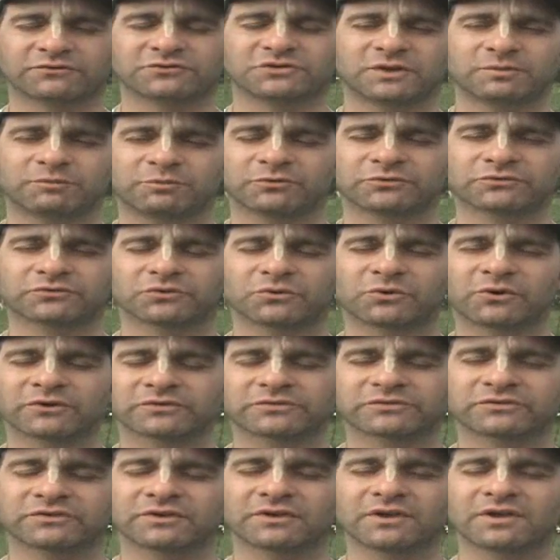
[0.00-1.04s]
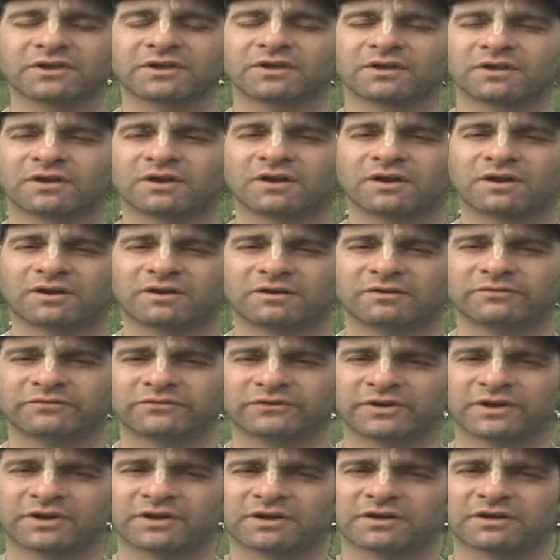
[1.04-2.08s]
of cheaper source
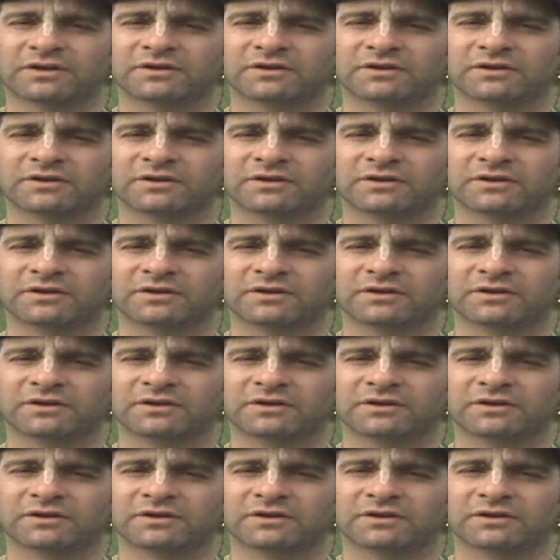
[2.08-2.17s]
of